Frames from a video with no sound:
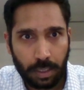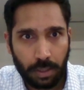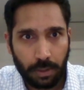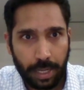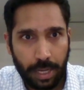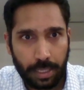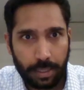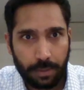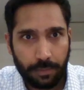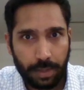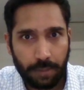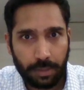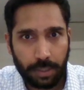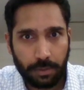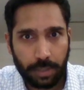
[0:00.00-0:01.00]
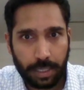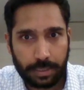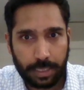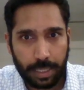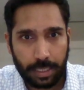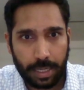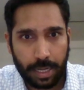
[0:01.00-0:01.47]
Okay, we have the new data
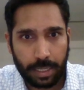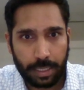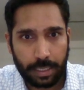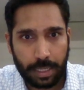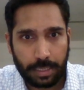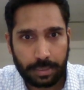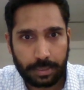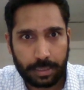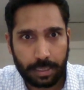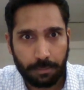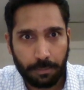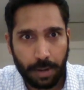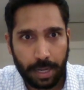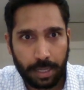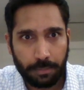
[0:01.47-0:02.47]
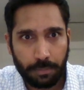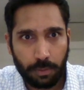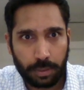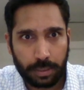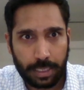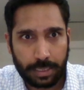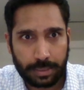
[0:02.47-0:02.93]
set, and it does combine
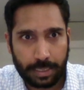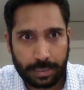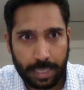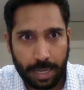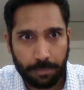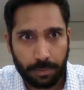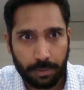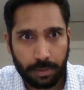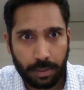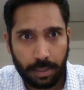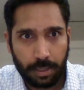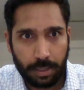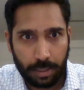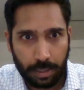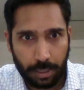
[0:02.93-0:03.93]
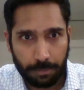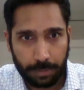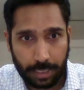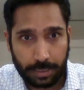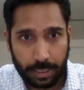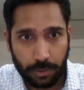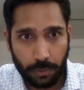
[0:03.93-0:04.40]
both test and sample,
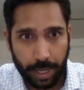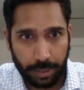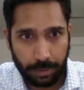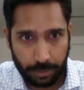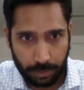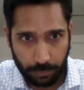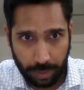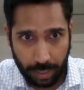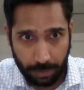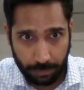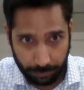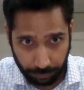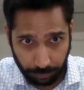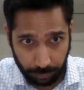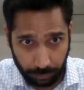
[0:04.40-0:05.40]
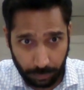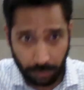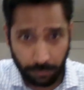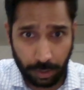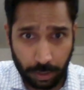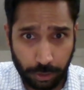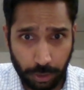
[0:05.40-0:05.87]
test and train. So
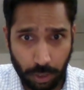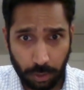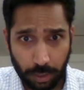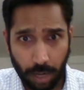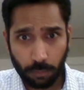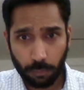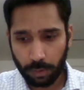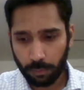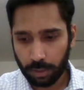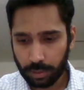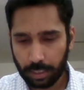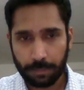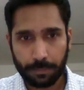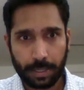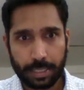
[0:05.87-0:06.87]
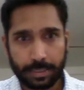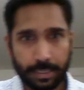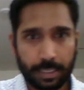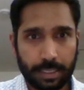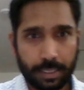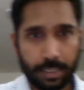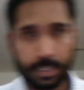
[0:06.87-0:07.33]
we're good to go. Now we want to replace
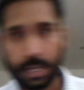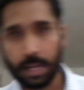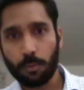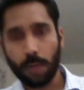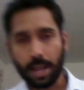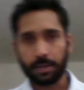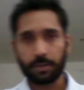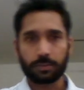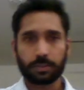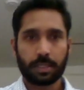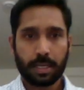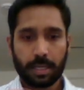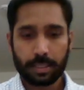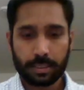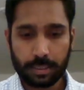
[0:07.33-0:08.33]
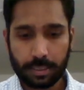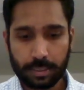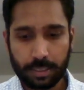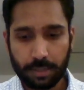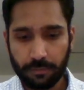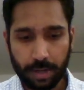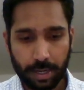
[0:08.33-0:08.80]
the null values. This is
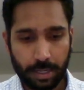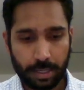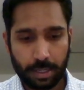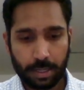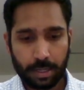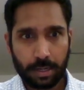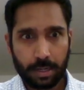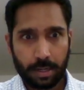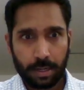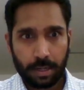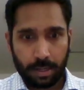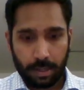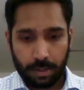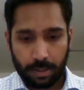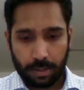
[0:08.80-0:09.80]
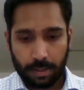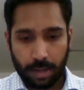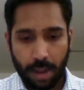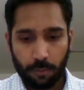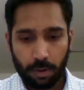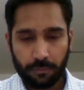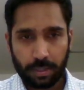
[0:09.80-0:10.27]
different.
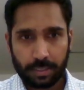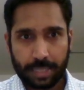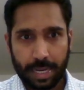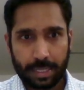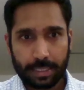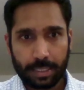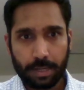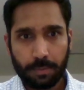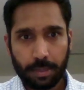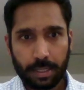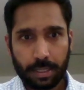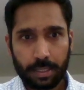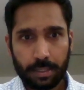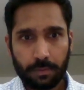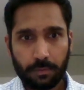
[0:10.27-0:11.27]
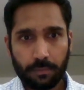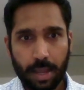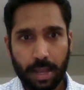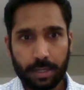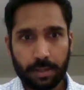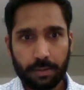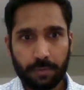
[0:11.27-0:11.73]
I want first tackle the numerical
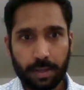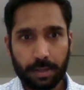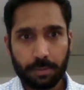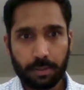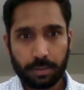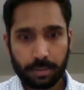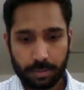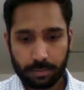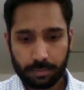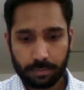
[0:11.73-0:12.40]
variables.